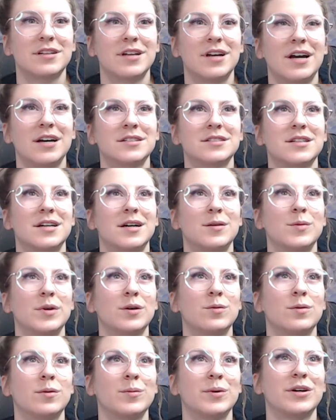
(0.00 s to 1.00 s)
last time,
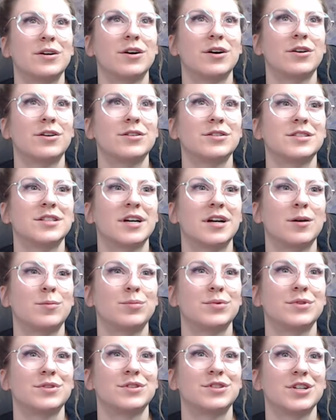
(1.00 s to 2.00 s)
like when we got all set up
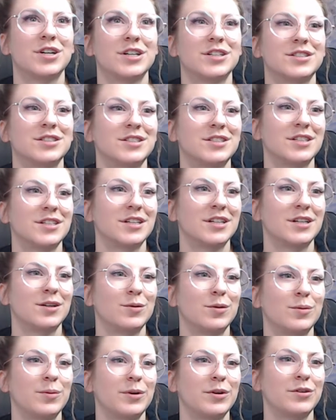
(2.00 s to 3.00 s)
with Justin
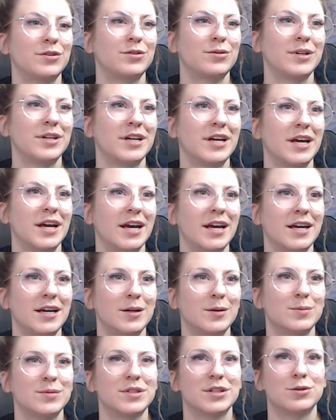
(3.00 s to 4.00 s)
when we were doing
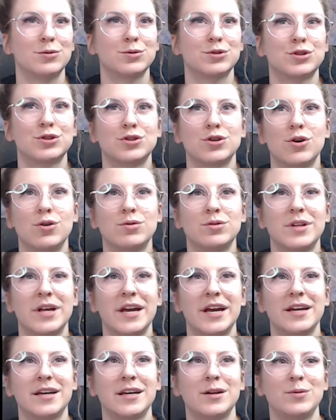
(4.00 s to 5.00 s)
games, and it was so
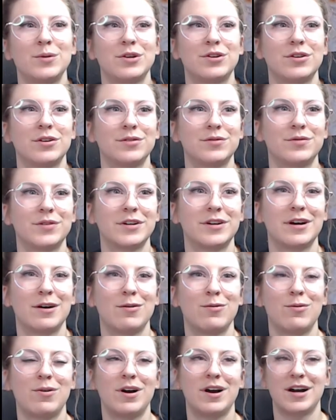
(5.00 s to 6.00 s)
laggy, we couldn't figure
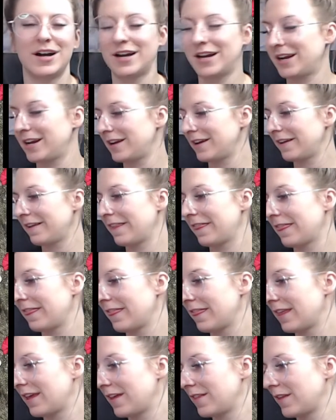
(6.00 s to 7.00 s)
out why.
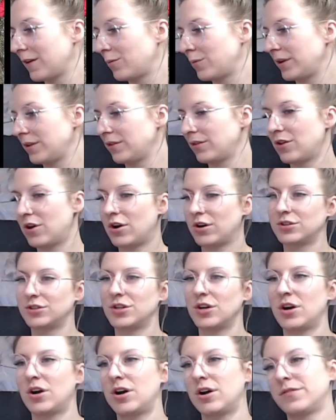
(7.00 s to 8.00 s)
And like we logged
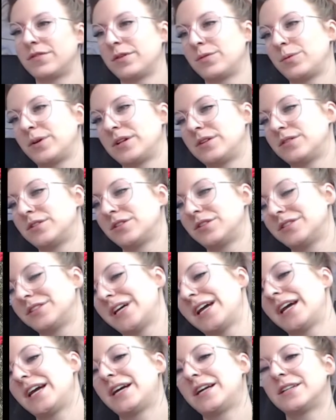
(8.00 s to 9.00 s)
off and we
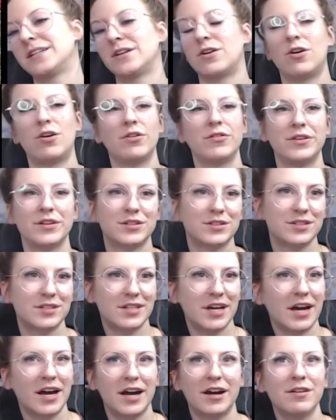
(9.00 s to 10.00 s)
delayed and all this
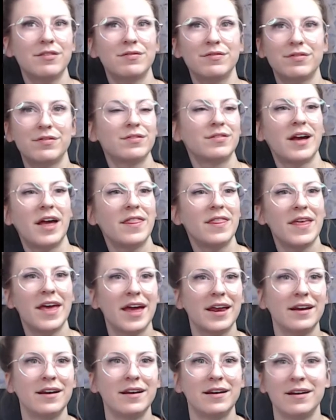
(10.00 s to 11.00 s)
stuff. And
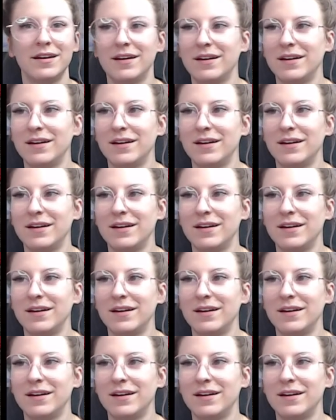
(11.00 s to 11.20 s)
then